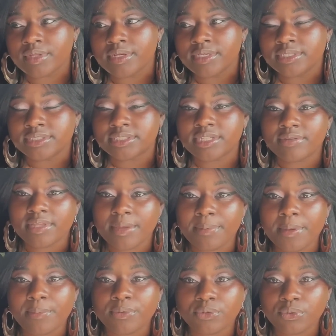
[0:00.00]
stuff that
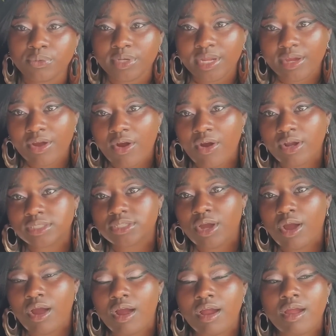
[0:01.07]
people do to their cars
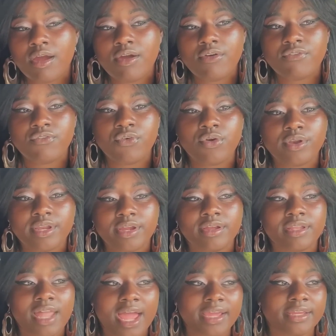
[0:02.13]
are for their
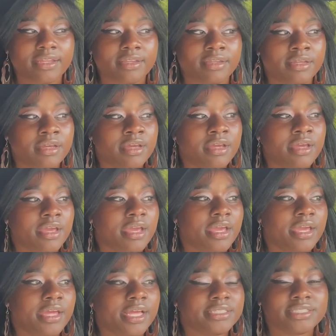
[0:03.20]
liking.
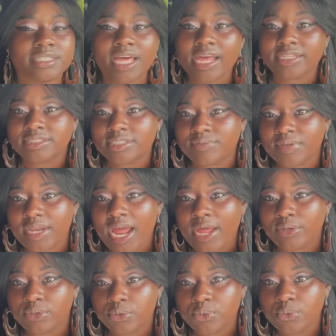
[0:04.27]
And it's a lot of stuff that I
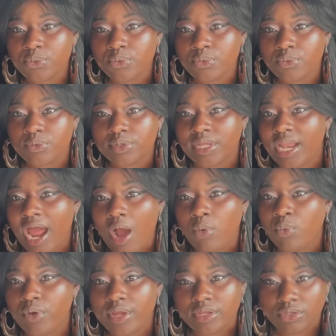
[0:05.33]
do that I
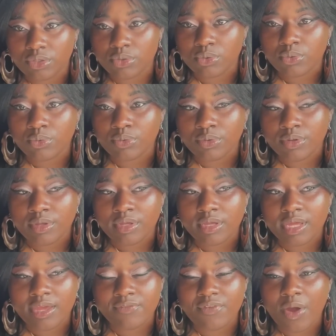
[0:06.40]
wouldn't do
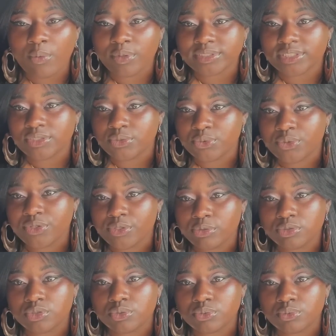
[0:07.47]
if I wasn't doing
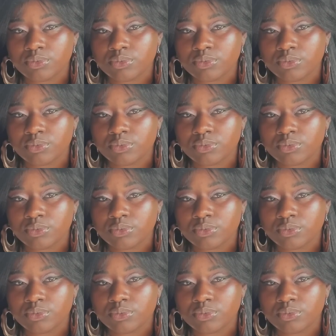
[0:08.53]
YouTube.